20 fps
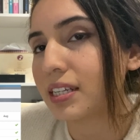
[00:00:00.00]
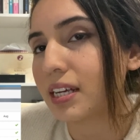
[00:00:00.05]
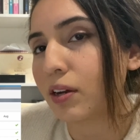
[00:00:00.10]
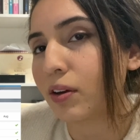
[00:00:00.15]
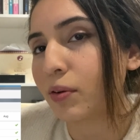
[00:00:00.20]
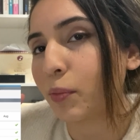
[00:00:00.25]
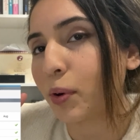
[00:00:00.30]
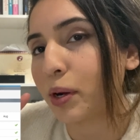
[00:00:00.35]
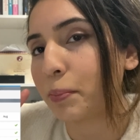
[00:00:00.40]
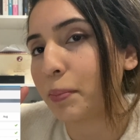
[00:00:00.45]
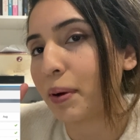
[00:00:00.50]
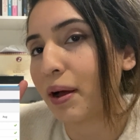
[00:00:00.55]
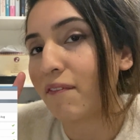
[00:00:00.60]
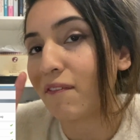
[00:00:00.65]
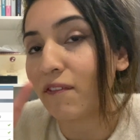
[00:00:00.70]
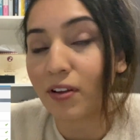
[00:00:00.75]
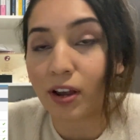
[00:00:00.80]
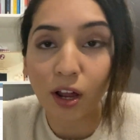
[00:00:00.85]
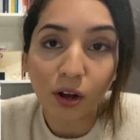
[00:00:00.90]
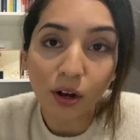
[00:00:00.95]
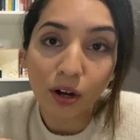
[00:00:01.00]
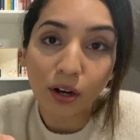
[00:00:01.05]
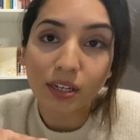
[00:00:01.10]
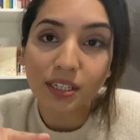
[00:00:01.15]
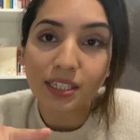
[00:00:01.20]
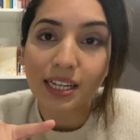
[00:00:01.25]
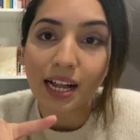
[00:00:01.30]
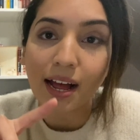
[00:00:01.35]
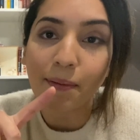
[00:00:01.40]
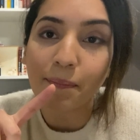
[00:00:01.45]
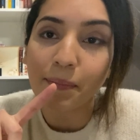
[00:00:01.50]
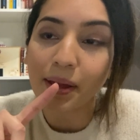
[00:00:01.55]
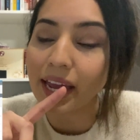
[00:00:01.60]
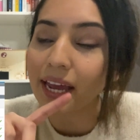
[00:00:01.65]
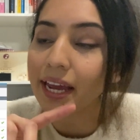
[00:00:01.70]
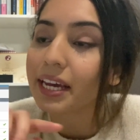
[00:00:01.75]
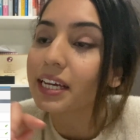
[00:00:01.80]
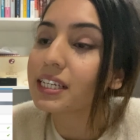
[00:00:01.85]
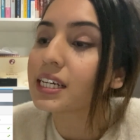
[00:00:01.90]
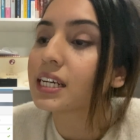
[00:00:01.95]
in one of my vlogs that I
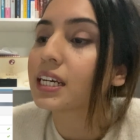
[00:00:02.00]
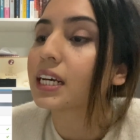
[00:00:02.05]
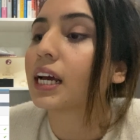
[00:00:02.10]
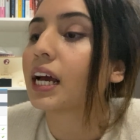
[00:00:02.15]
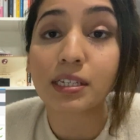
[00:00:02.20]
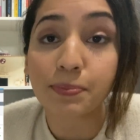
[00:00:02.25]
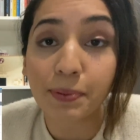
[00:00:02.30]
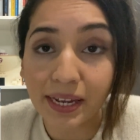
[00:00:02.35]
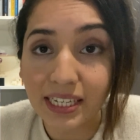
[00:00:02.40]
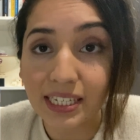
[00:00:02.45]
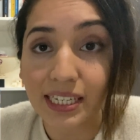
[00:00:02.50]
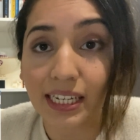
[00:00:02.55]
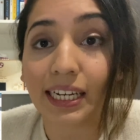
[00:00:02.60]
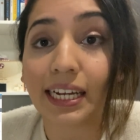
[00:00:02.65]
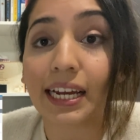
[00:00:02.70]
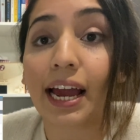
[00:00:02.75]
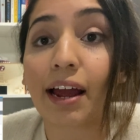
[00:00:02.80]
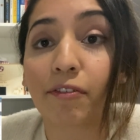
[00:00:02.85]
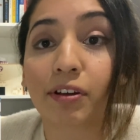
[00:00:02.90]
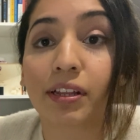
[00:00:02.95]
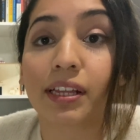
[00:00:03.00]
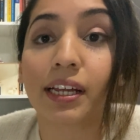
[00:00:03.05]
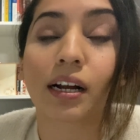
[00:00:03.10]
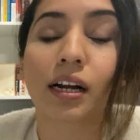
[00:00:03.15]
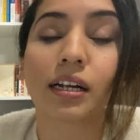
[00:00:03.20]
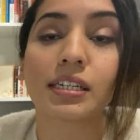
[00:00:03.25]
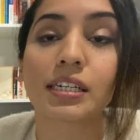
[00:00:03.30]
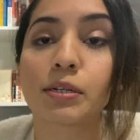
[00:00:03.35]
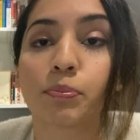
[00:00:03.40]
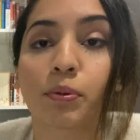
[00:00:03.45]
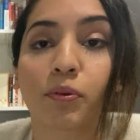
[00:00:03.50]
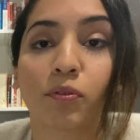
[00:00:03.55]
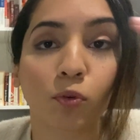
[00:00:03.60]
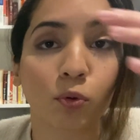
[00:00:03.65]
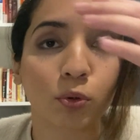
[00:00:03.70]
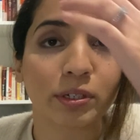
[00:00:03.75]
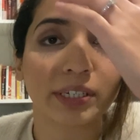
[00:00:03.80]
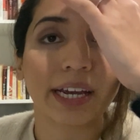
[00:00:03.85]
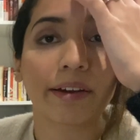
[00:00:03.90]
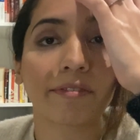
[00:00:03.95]
made. It's basically everything I did
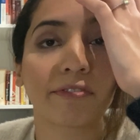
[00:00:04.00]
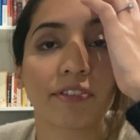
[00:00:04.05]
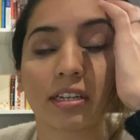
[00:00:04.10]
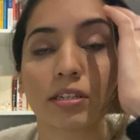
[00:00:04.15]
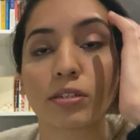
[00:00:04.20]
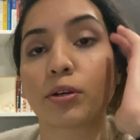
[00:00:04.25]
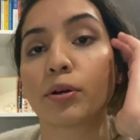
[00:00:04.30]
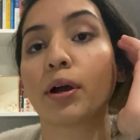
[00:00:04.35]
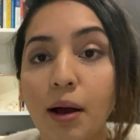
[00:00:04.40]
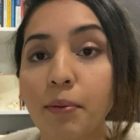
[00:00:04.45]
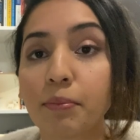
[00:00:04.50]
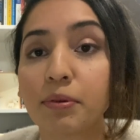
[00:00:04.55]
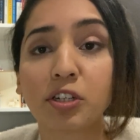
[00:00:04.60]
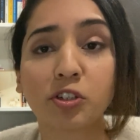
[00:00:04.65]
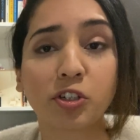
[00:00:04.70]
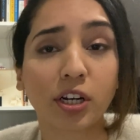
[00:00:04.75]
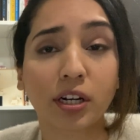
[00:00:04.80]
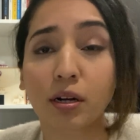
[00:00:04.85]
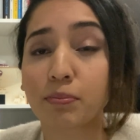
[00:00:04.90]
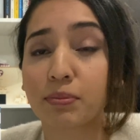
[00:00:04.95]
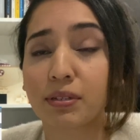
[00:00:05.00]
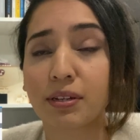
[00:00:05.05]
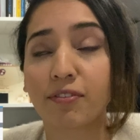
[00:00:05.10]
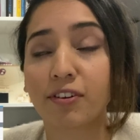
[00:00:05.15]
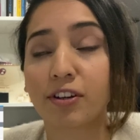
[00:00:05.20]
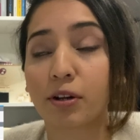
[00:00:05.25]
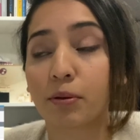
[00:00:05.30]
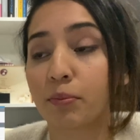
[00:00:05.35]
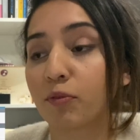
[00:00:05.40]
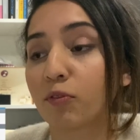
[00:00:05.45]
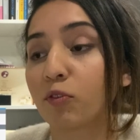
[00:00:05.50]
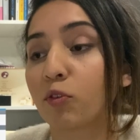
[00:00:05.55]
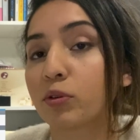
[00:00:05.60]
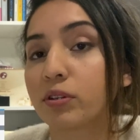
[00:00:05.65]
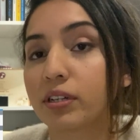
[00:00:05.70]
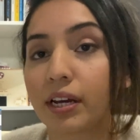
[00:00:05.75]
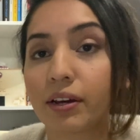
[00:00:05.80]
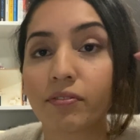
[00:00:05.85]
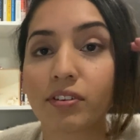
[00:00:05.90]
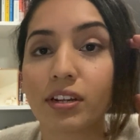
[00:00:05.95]
before DFT. So how many checkups have I done before
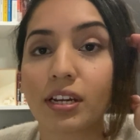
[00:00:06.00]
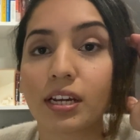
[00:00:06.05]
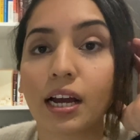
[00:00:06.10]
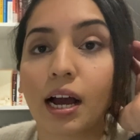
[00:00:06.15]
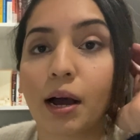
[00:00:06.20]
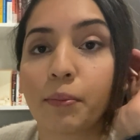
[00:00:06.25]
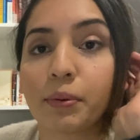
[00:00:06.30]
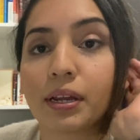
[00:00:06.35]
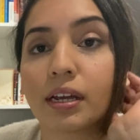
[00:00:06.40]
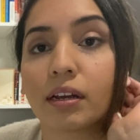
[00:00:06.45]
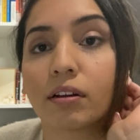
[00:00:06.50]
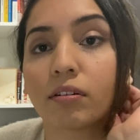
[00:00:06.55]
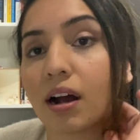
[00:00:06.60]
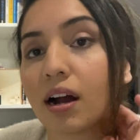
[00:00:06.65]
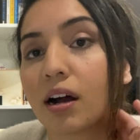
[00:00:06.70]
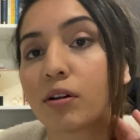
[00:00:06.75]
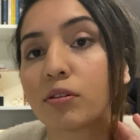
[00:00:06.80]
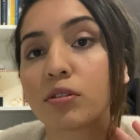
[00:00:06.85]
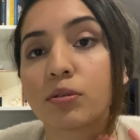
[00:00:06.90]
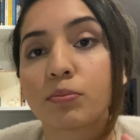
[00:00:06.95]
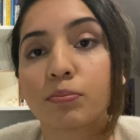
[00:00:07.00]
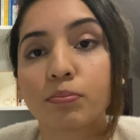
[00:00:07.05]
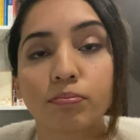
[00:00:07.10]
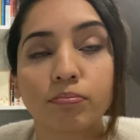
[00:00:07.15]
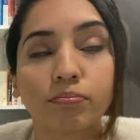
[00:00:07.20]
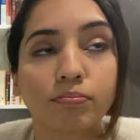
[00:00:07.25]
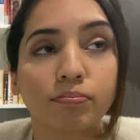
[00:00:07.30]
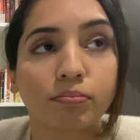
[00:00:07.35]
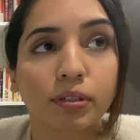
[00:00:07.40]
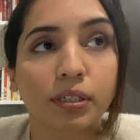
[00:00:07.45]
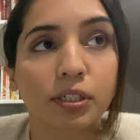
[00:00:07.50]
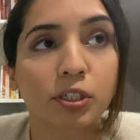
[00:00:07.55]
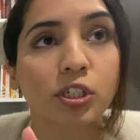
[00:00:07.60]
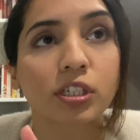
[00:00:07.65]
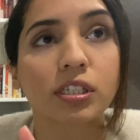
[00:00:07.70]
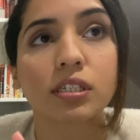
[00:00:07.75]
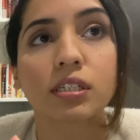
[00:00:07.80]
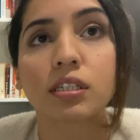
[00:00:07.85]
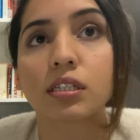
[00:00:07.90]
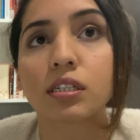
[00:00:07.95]
DFT, how many crowns,
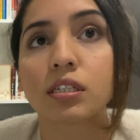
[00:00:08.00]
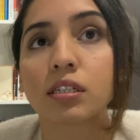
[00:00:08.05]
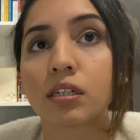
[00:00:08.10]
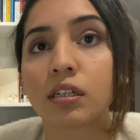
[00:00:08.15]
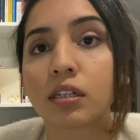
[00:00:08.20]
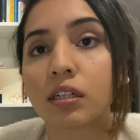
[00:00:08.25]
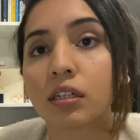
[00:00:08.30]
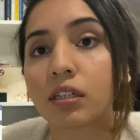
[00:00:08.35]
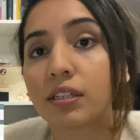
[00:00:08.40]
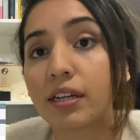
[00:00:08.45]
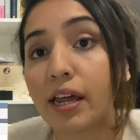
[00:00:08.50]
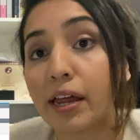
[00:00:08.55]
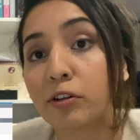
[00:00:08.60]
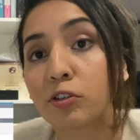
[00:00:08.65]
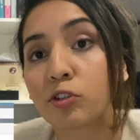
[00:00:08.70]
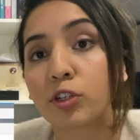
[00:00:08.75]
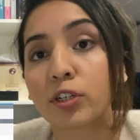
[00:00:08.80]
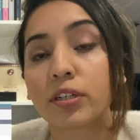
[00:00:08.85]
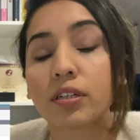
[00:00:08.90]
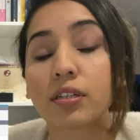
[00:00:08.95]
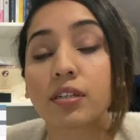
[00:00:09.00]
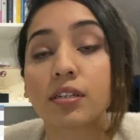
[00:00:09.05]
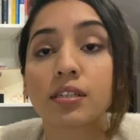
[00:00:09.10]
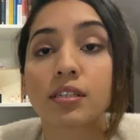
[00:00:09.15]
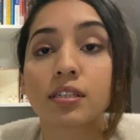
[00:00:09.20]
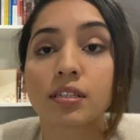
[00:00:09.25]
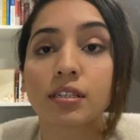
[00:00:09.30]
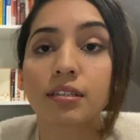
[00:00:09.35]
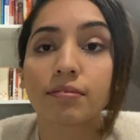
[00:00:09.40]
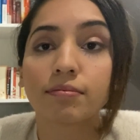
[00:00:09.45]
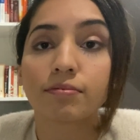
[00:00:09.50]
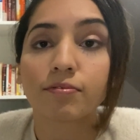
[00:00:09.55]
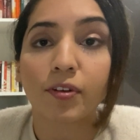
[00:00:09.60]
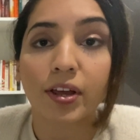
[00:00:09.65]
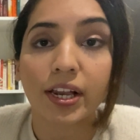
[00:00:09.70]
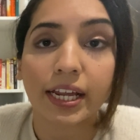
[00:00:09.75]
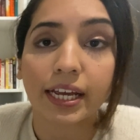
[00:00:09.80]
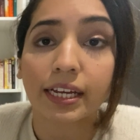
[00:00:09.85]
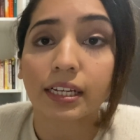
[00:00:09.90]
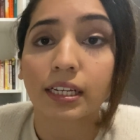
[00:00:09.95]
bridges, dentures,
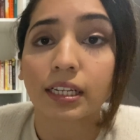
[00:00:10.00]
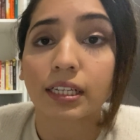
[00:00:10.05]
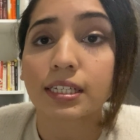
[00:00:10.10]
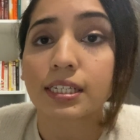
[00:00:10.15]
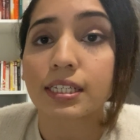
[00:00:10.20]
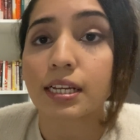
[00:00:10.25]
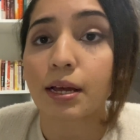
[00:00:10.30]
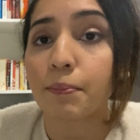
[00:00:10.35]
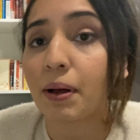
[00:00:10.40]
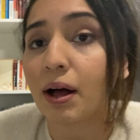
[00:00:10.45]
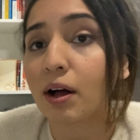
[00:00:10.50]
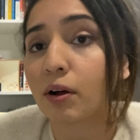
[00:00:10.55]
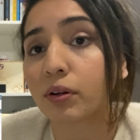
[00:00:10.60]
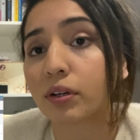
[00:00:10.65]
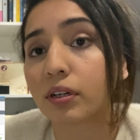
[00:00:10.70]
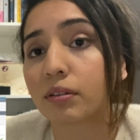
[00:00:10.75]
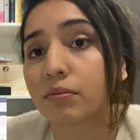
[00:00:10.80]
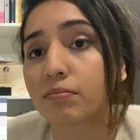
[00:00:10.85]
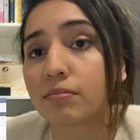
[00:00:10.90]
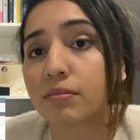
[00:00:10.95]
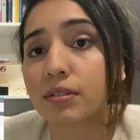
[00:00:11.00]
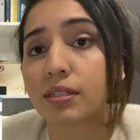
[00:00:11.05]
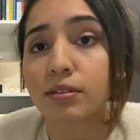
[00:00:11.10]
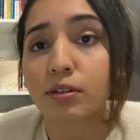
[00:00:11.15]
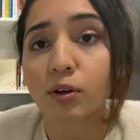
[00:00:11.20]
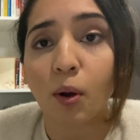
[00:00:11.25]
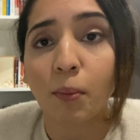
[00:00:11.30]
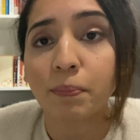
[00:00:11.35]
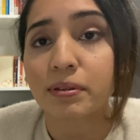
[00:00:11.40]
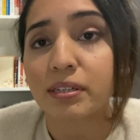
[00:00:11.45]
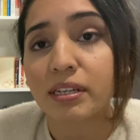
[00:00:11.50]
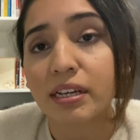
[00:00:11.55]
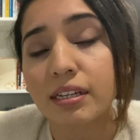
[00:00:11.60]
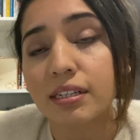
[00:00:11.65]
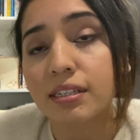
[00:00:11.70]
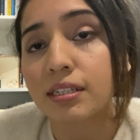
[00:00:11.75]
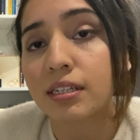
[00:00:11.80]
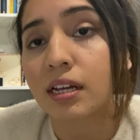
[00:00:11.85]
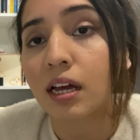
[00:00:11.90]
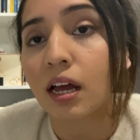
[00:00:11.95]
fillings, amalgams,
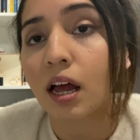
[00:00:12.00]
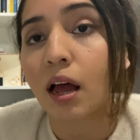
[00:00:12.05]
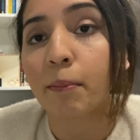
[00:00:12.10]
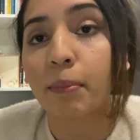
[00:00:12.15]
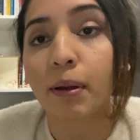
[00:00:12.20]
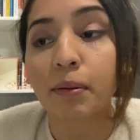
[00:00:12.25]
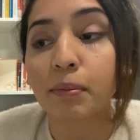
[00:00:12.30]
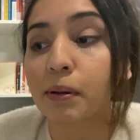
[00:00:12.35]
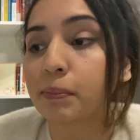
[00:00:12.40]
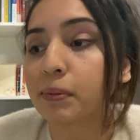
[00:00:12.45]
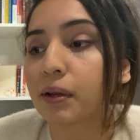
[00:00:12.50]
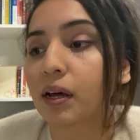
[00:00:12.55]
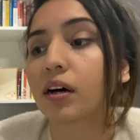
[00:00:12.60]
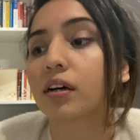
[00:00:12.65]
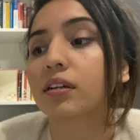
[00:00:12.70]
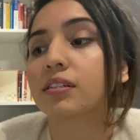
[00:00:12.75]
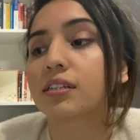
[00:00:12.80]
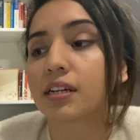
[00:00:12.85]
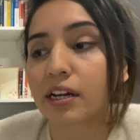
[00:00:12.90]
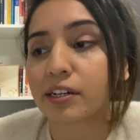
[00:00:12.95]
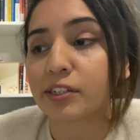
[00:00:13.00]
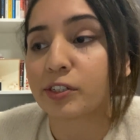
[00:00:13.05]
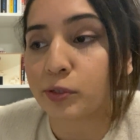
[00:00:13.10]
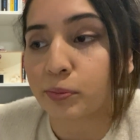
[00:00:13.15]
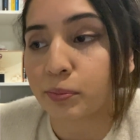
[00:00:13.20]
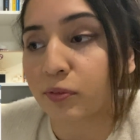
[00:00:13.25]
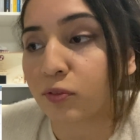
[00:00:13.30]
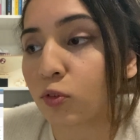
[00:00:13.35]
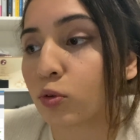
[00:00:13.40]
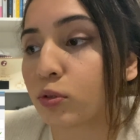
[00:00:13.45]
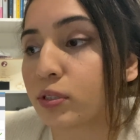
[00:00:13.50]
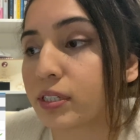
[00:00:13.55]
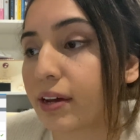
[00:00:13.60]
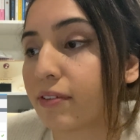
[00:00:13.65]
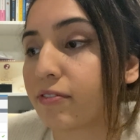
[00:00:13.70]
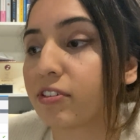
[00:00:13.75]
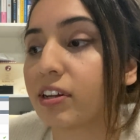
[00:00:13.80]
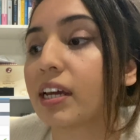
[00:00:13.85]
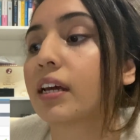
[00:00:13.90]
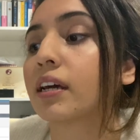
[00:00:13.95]
composites, blah blah blah did I do before
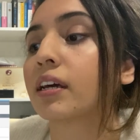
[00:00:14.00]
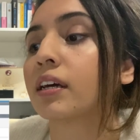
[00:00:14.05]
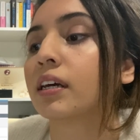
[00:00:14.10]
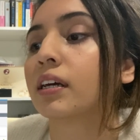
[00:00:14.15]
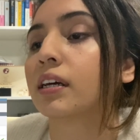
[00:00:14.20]
DFT,